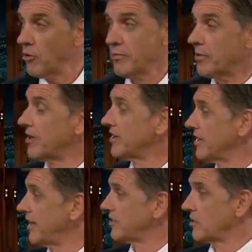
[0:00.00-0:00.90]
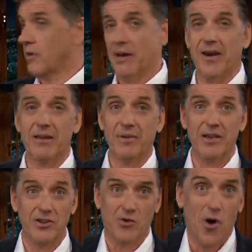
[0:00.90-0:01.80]
won't be wearing it next year. Well, I might be.
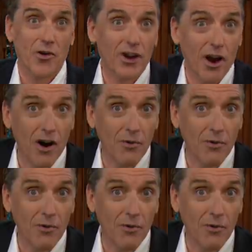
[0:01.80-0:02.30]
You won't know.